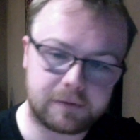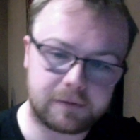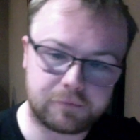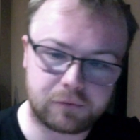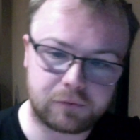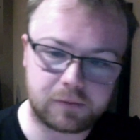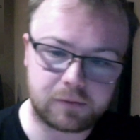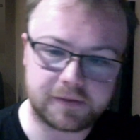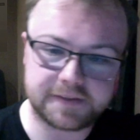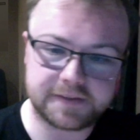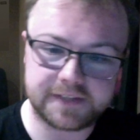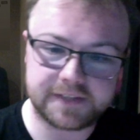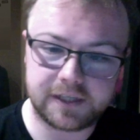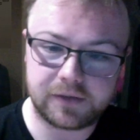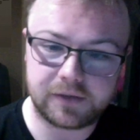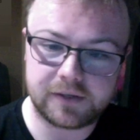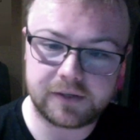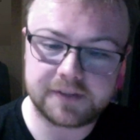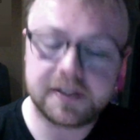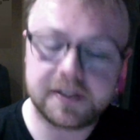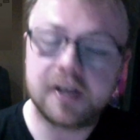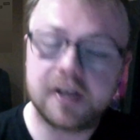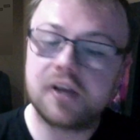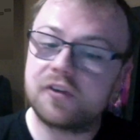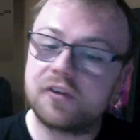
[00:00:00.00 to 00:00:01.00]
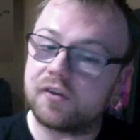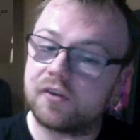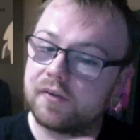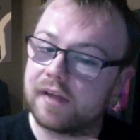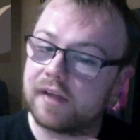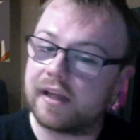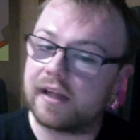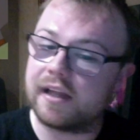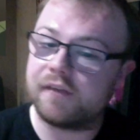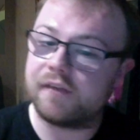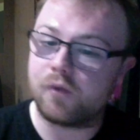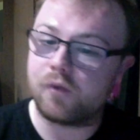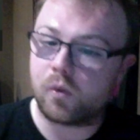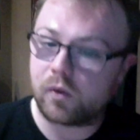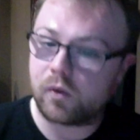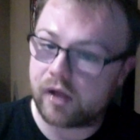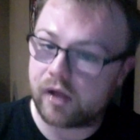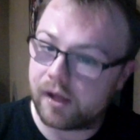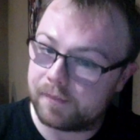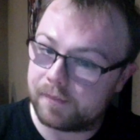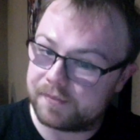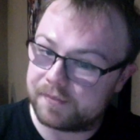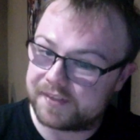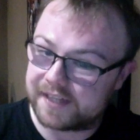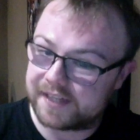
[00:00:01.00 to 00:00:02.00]
throughout the series, so now they've all
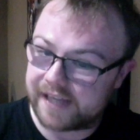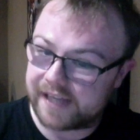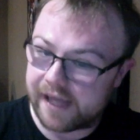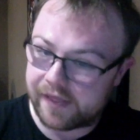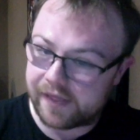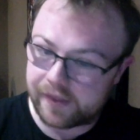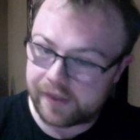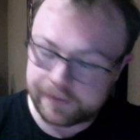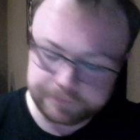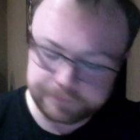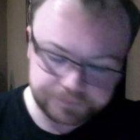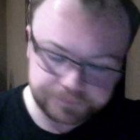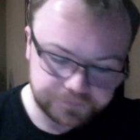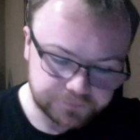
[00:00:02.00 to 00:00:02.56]
come together.